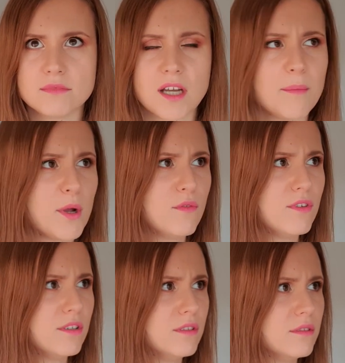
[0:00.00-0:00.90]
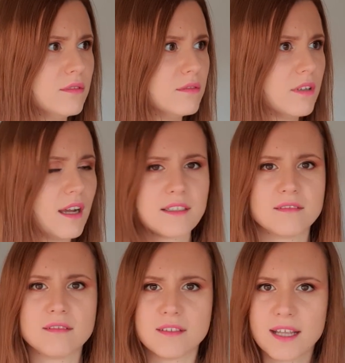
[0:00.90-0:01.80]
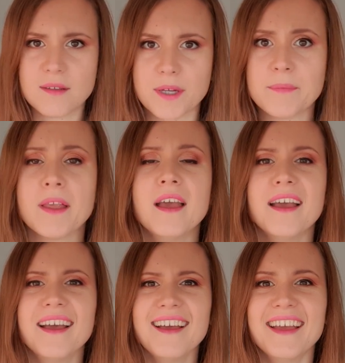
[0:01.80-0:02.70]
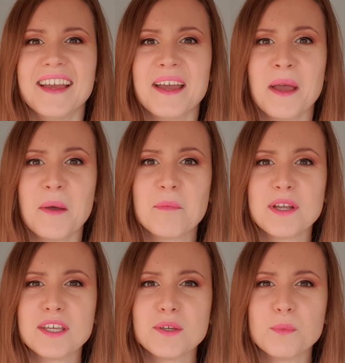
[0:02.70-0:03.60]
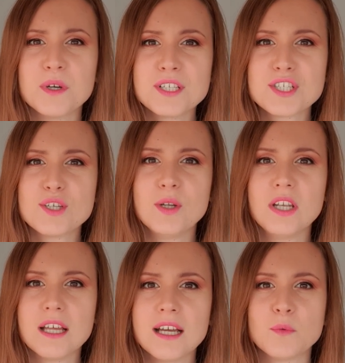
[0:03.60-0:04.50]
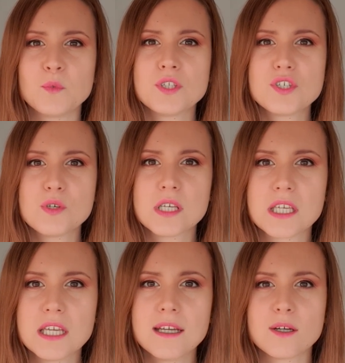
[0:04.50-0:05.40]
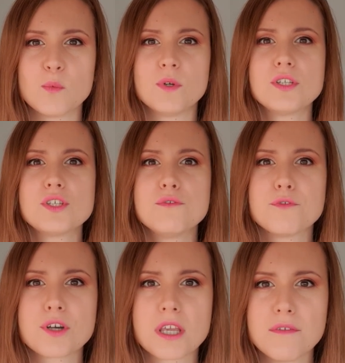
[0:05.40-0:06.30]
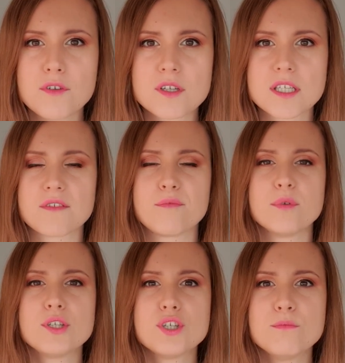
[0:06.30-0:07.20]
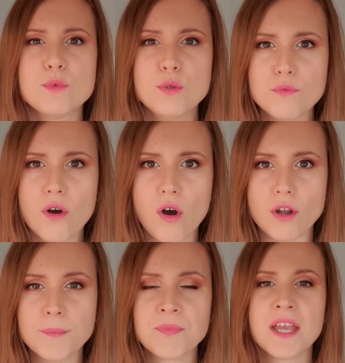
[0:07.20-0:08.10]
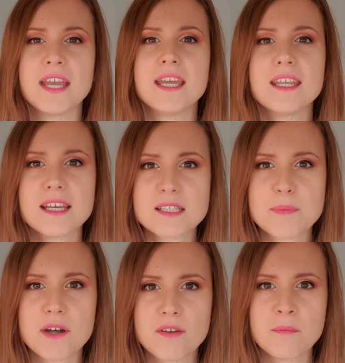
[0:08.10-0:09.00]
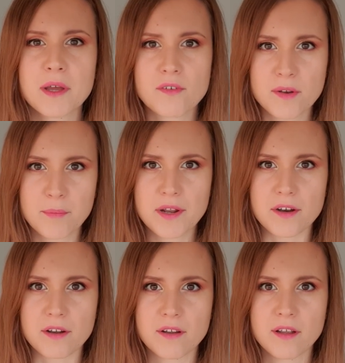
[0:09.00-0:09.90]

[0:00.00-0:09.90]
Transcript: over. Anyway. But once you learn, once you heal, once you forgive yourself, once you move on, it gets better and better and better.